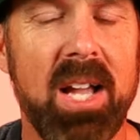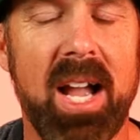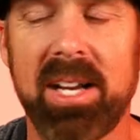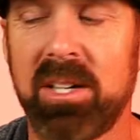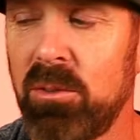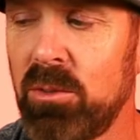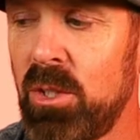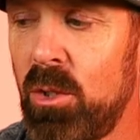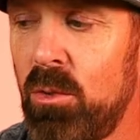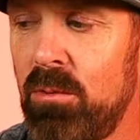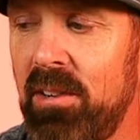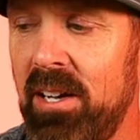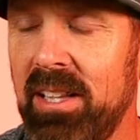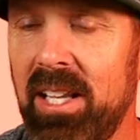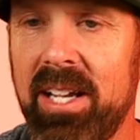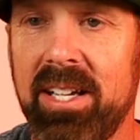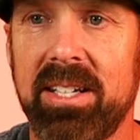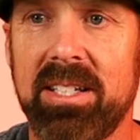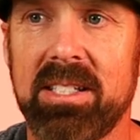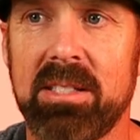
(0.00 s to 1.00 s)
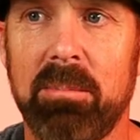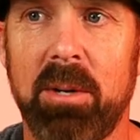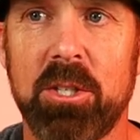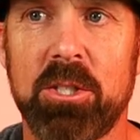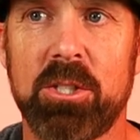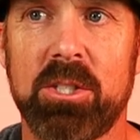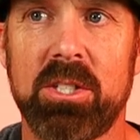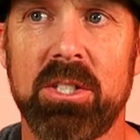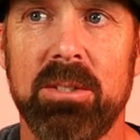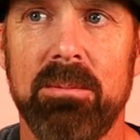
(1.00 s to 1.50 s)
I don't know if I like it as
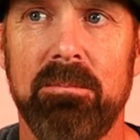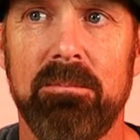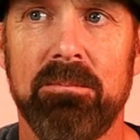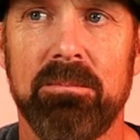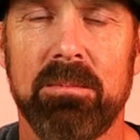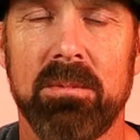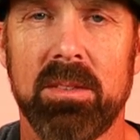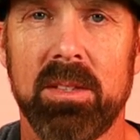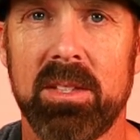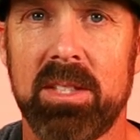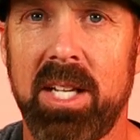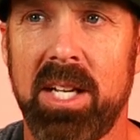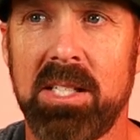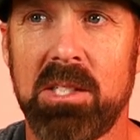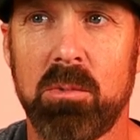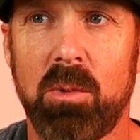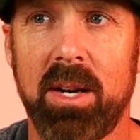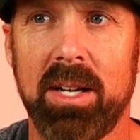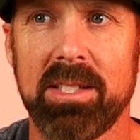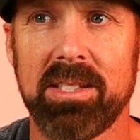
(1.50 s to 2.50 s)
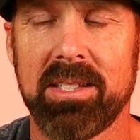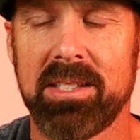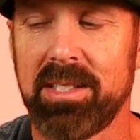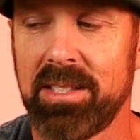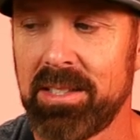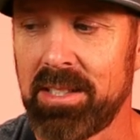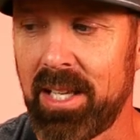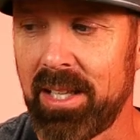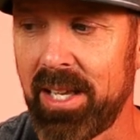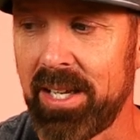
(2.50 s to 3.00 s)
much taste-wise
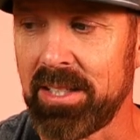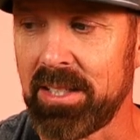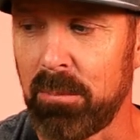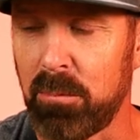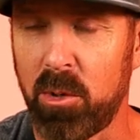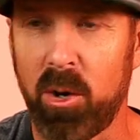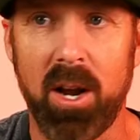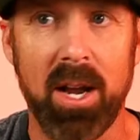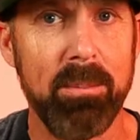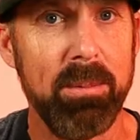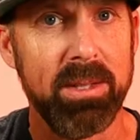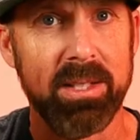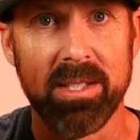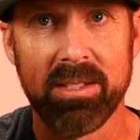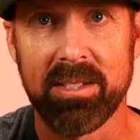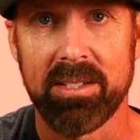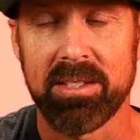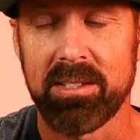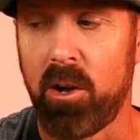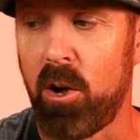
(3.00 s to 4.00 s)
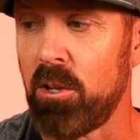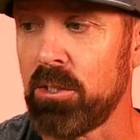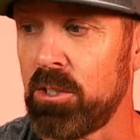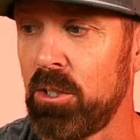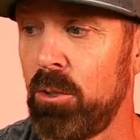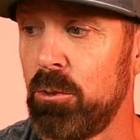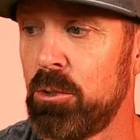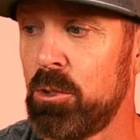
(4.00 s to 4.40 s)
as I like the Prime, and this is also